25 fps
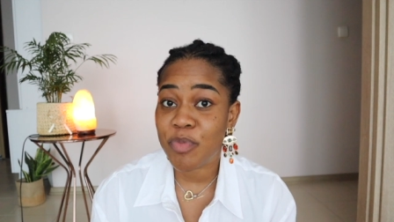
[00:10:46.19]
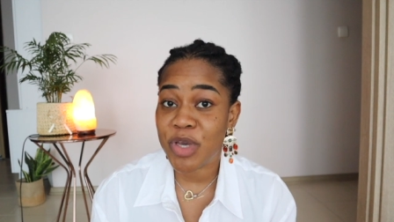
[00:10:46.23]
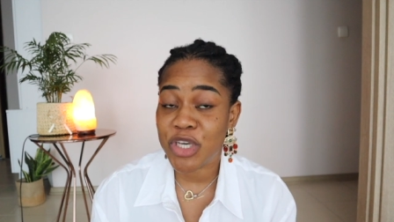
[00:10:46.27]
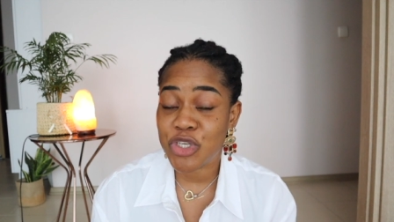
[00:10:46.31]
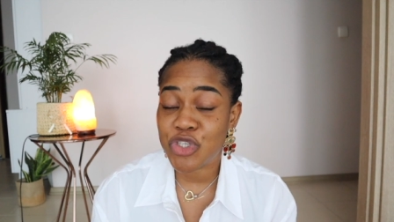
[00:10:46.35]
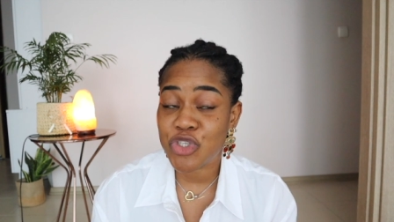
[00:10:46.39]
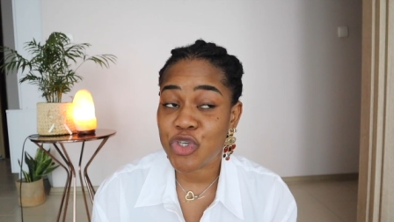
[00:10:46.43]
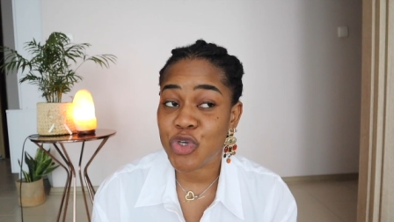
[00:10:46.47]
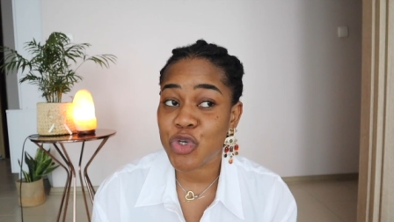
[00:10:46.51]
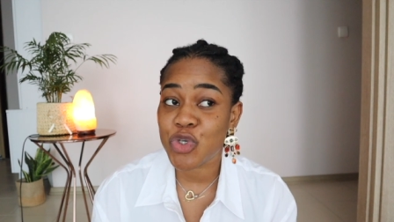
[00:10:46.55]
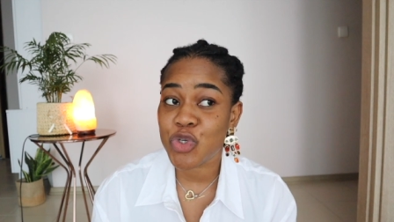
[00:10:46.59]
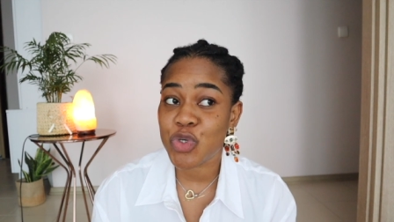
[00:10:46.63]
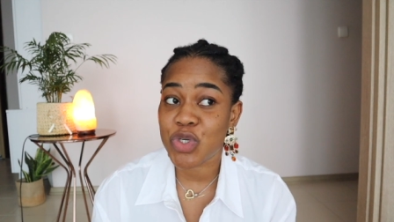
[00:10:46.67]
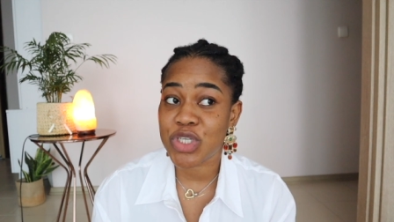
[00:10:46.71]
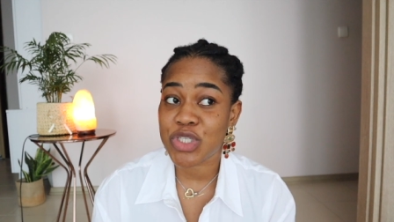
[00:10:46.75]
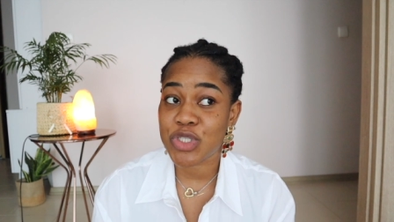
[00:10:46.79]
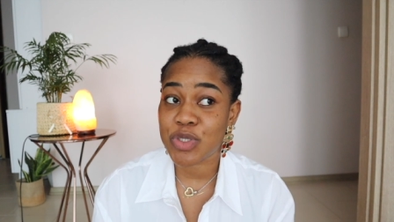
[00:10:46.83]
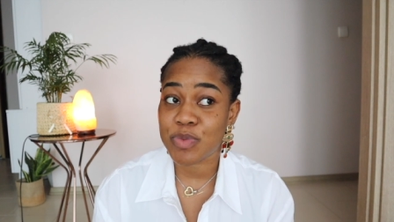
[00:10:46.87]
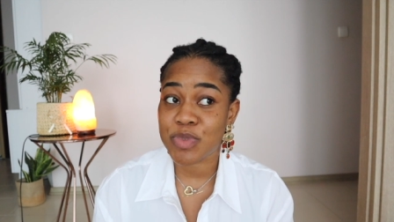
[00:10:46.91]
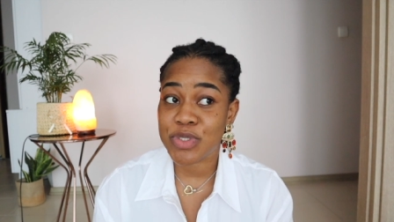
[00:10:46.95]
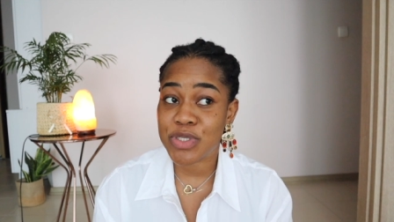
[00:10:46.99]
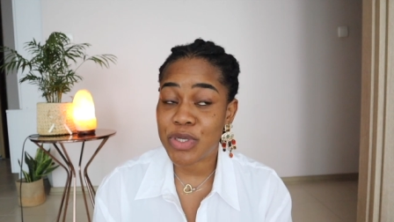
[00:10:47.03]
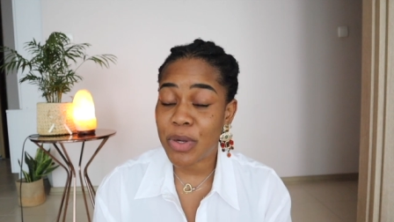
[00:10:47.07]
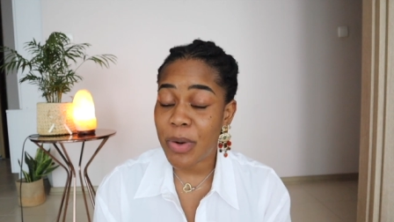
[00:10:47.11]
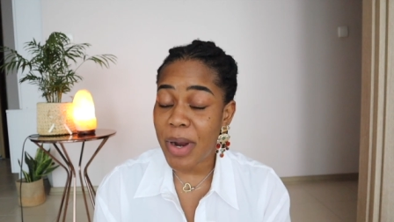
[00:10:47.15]
make sure you are
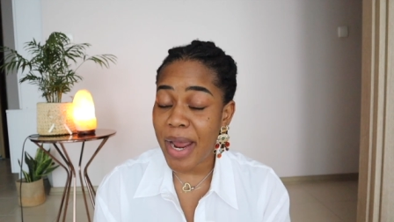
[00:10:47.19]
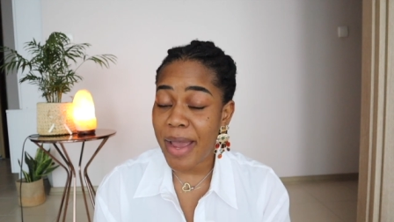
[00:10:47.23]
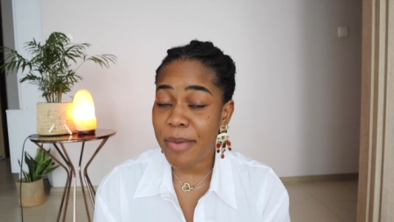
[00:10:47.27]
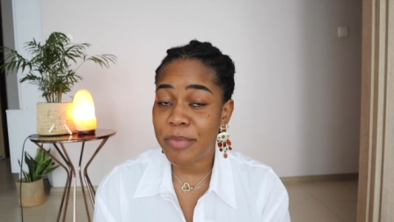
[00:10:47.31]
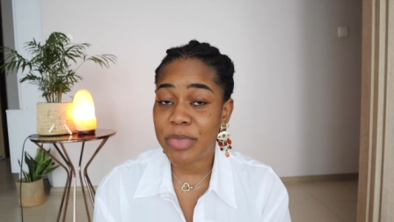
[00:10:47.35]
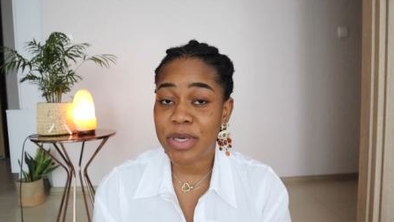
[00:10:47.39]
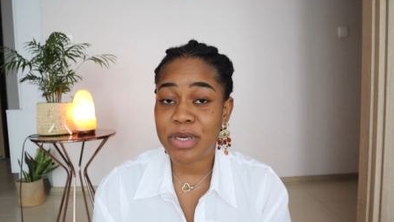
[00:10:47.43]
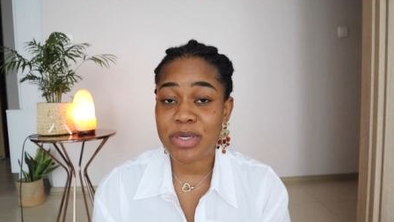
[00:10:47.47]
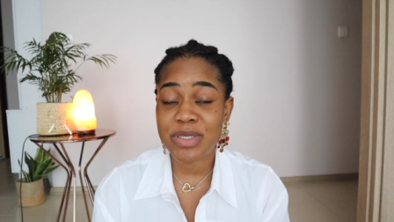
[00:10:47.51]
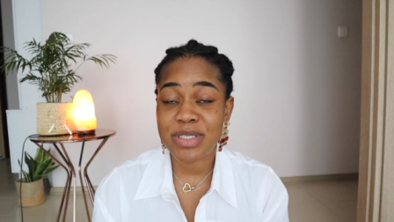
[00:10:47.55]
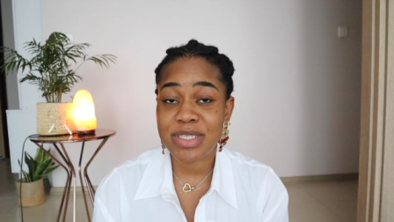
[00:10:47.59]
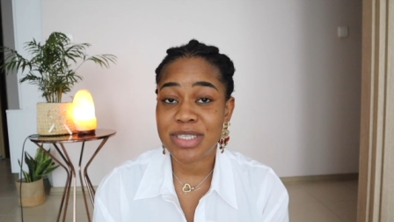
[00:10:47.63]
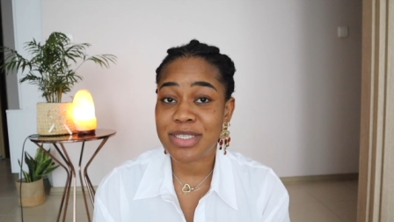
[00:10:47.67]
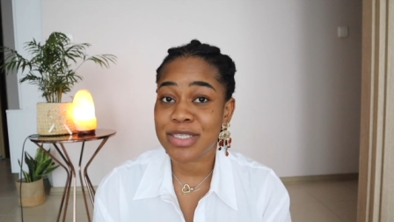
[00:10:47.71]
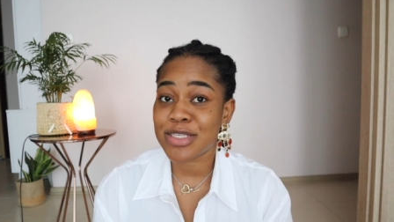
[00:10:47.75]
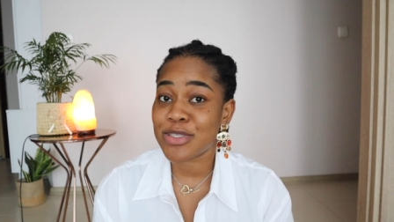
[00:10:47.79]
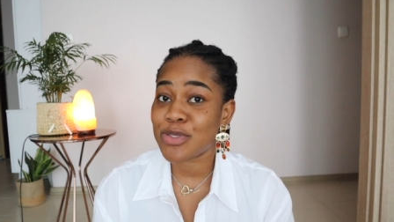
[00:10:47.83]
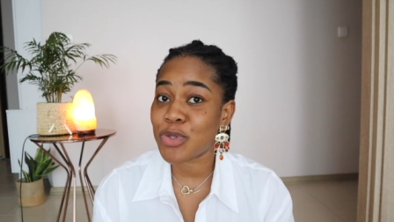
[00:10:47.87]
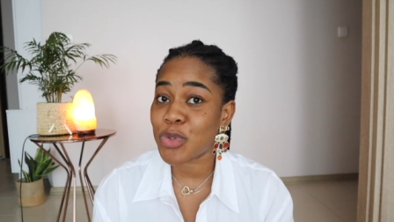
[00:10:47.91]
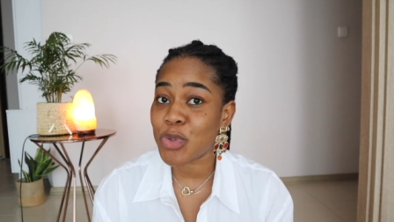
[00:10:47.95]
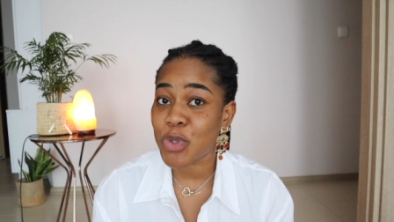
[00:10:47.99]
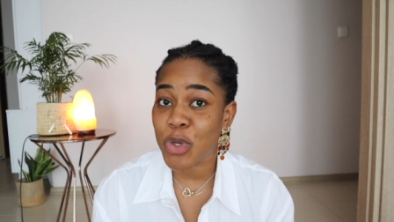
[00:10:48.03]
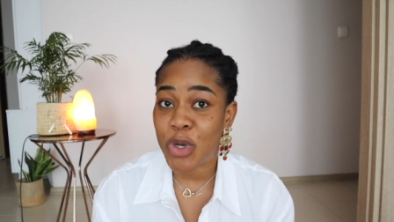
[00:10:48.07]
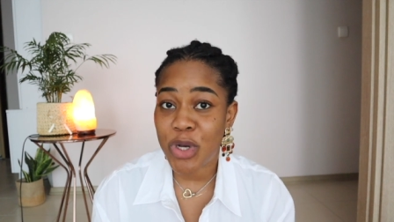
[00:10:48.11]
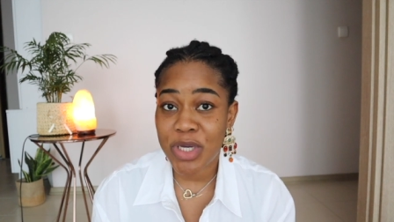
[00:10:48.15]
subscribed, because this is
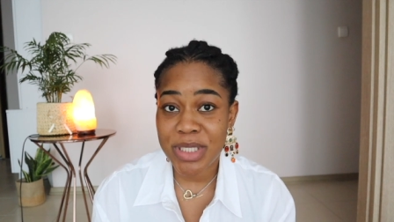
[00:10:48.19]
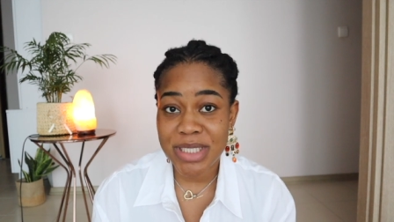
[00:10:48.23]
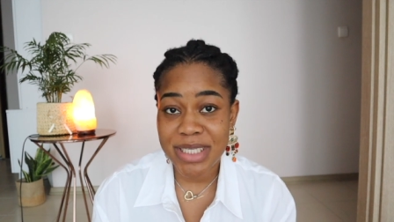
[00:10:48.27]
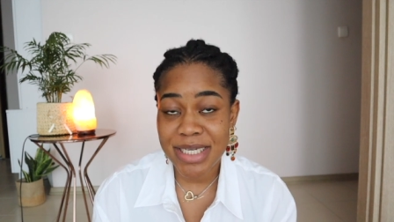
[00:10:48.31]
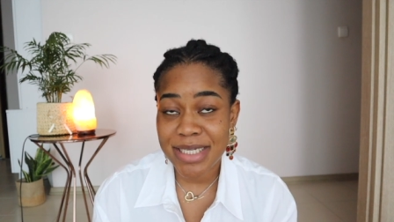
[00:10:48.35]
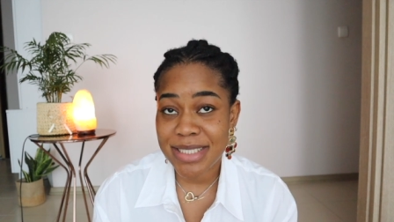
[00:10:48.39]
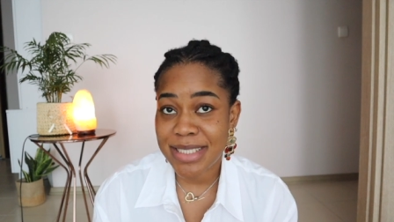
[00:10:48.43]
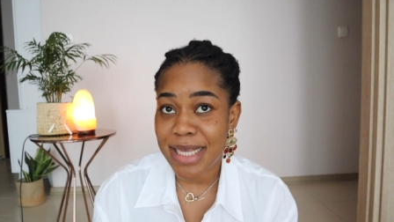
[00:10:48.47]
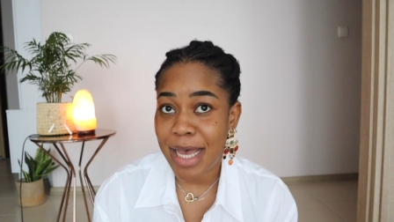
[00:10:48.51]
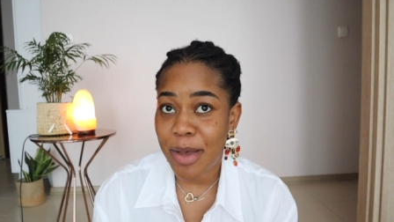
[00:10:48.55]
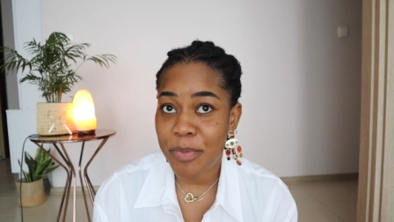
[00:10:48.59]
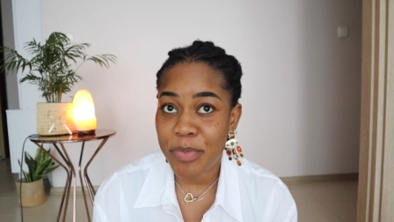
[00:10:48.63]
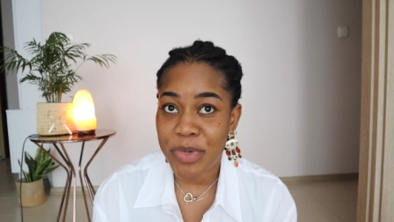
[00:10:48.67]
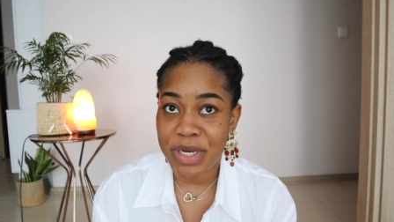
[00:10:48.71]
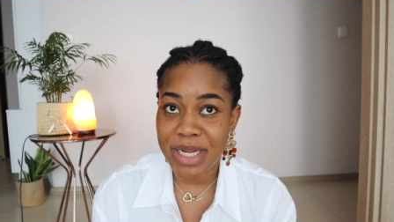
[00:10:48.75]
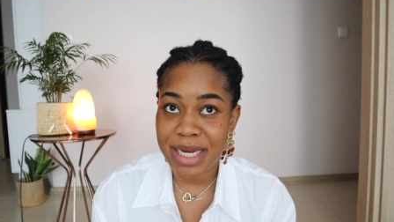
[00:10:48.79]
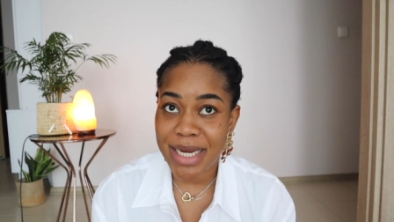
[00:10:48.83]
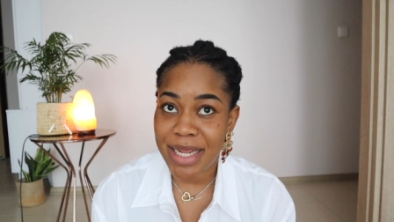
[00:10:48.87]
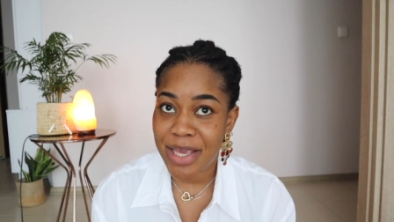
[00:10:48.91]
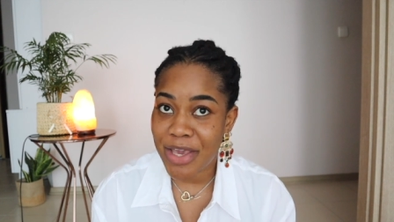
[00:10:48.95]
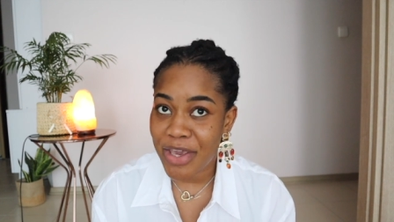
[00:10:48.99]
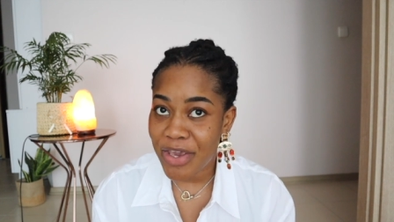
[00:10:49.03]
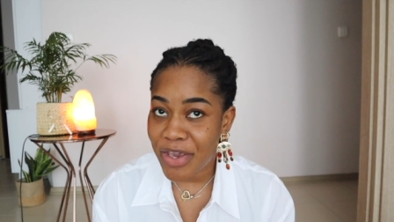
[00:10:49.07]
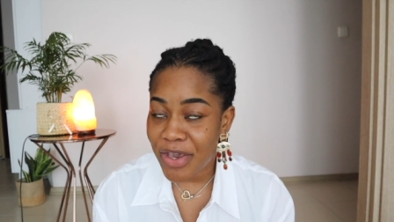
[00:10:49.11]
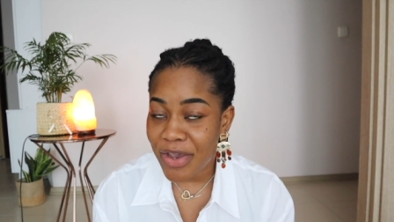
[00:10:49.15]
good content
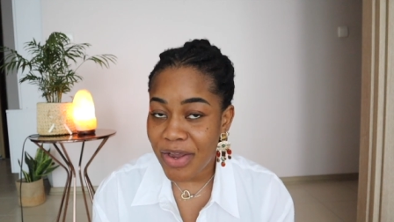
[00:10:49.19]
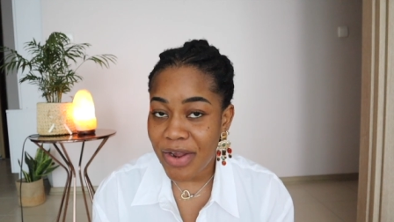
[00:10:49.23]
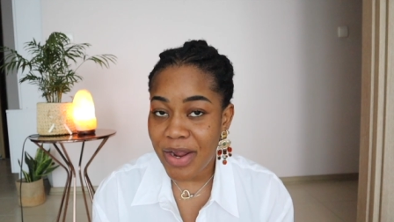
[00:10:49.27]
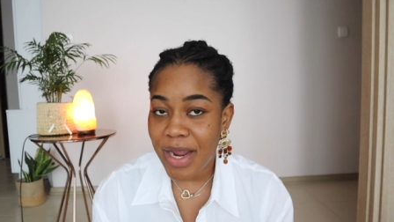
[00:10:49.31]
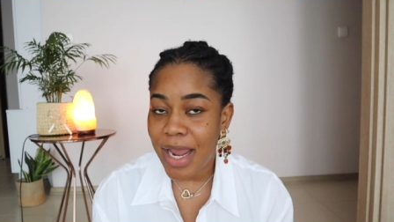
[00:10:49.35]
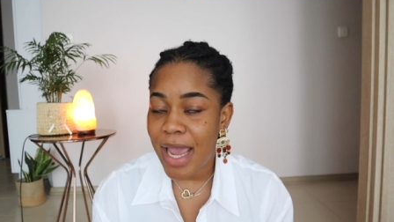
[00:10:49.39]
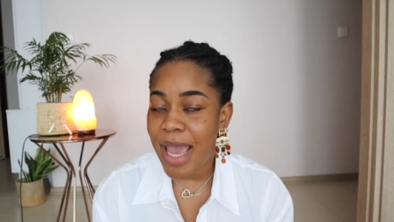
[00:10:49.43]
happening here.